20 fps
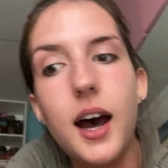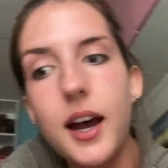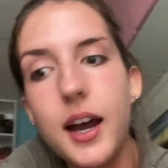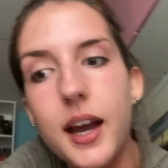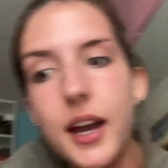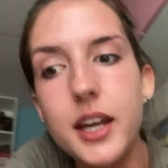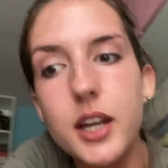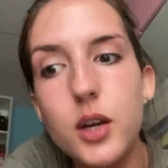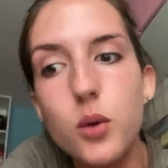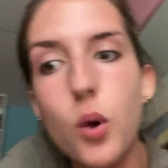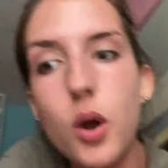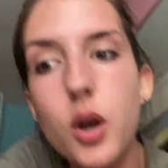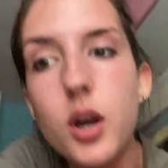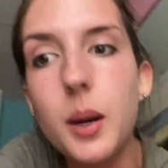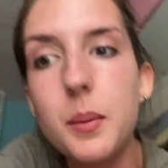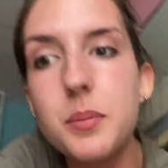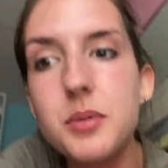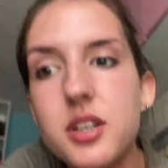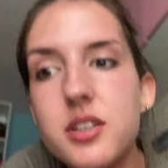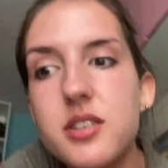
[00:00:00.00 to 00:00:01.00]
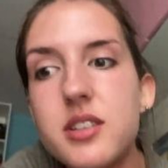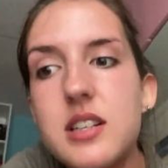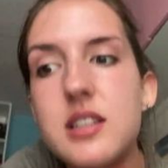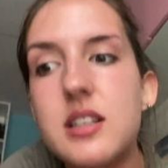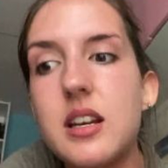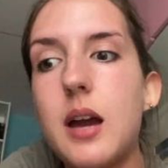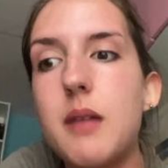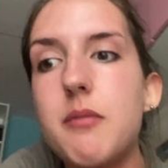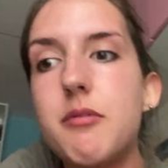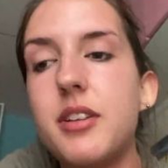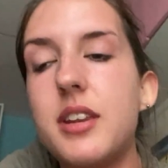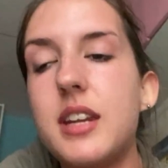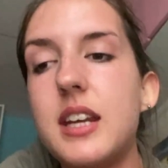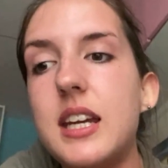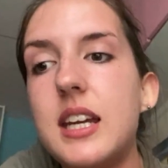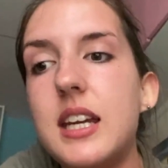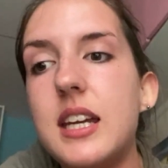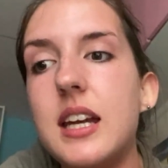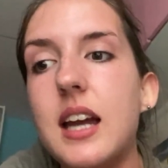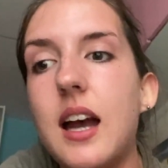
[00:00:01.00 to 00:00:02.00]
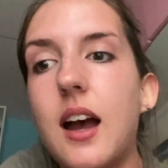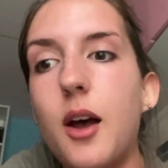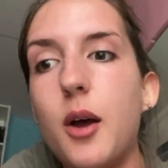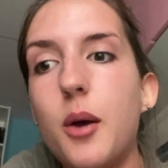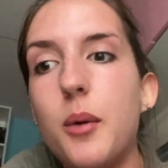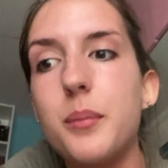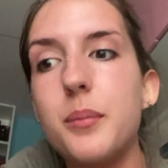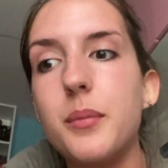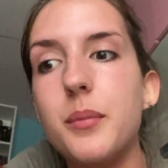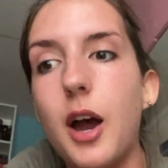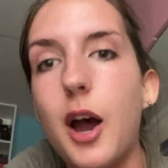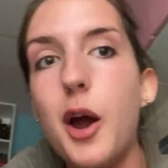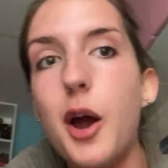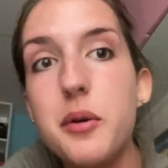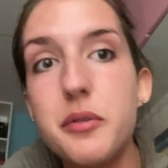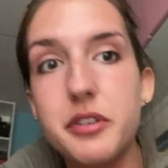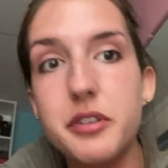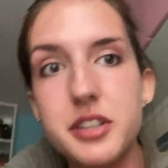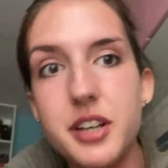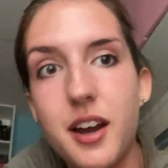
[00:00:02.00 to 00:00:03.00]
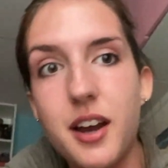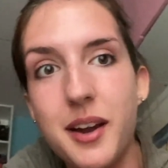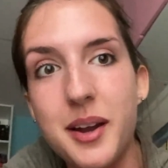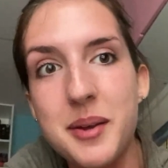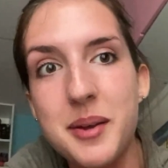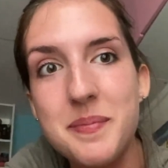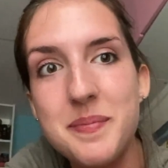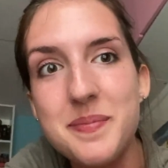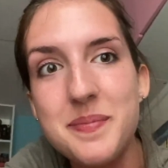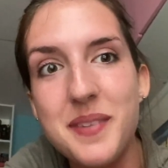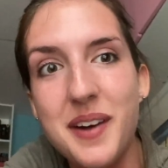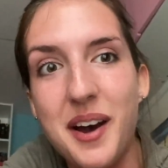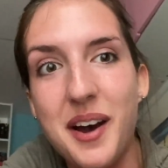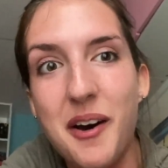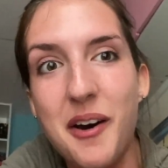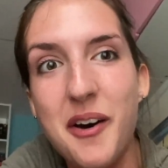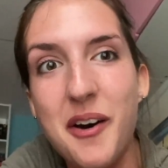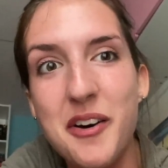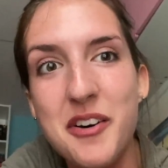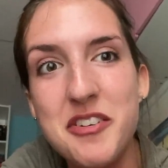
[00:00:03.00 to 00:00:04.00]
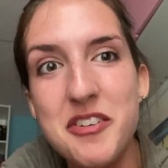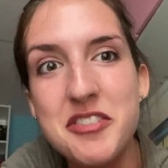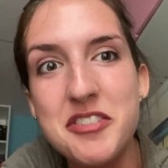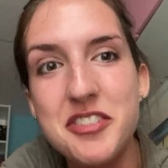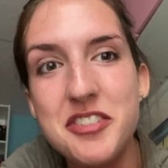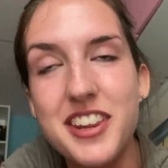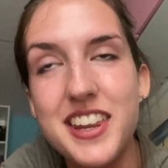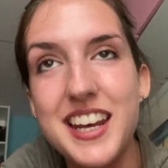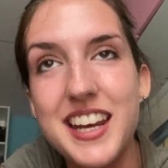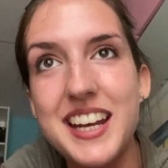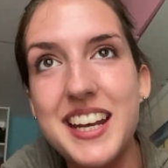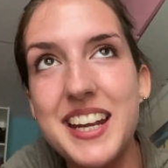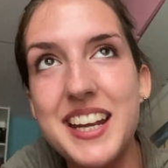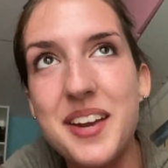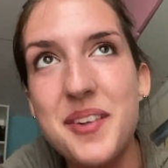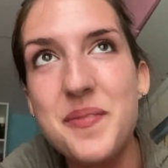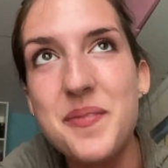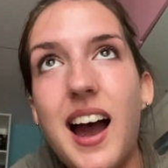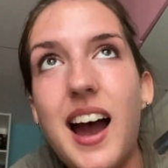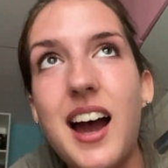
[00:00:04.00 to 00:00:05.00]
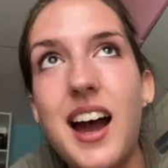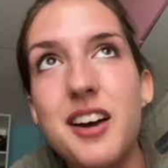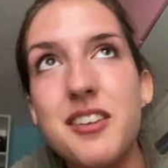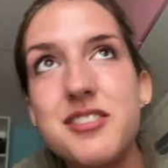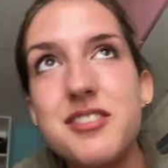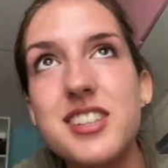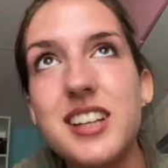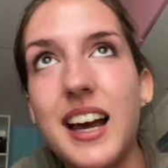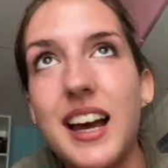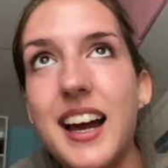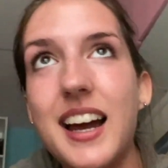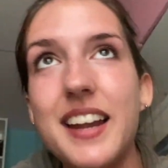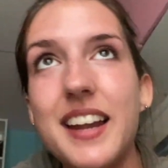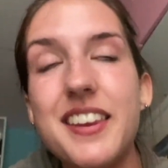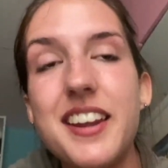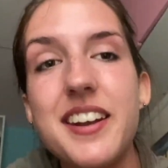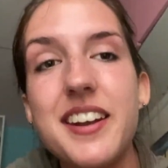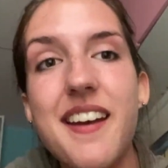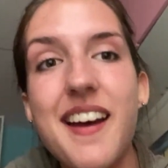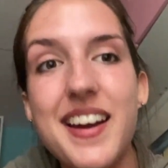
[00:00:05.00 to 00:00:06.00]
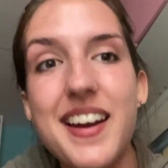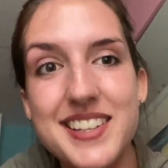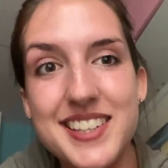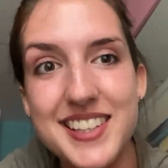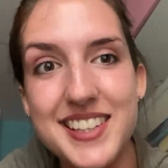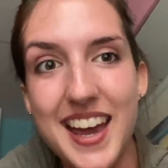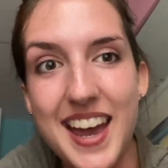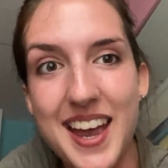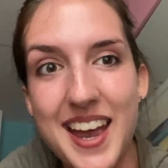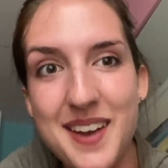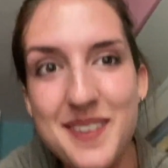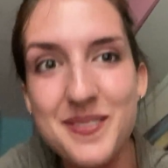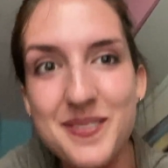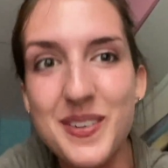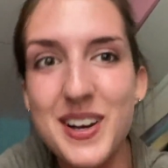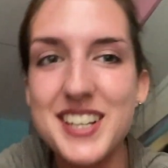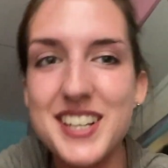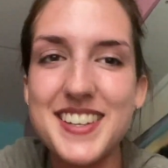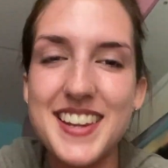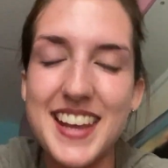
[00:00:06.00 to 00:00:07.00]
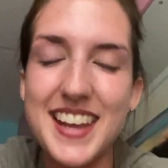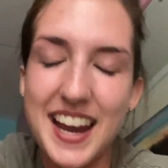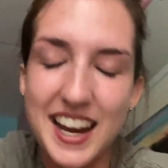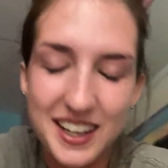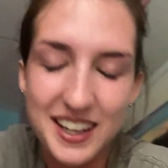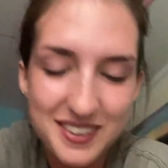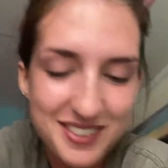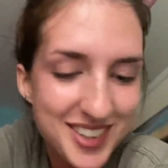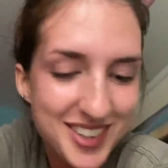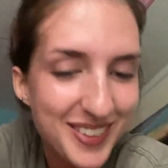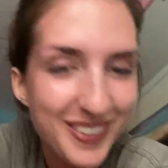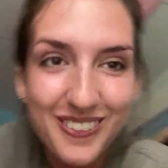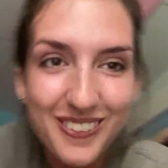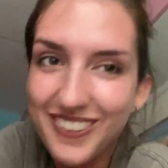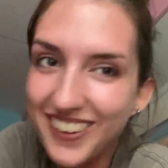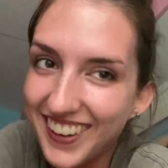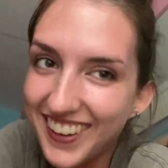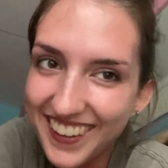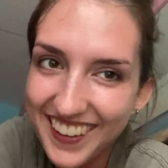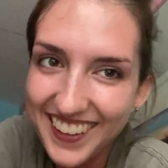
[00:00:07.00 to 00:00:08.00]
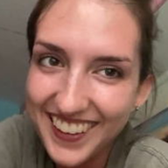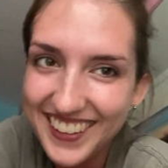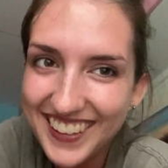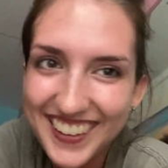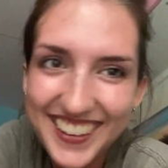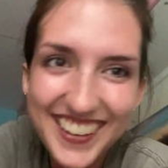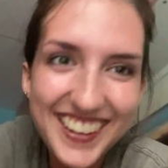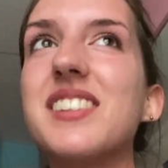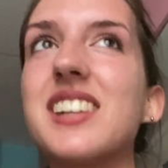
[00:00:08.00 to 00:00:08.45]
I woke up just in time for the um, overtime of the Avs and the Knights game, which the Avs won.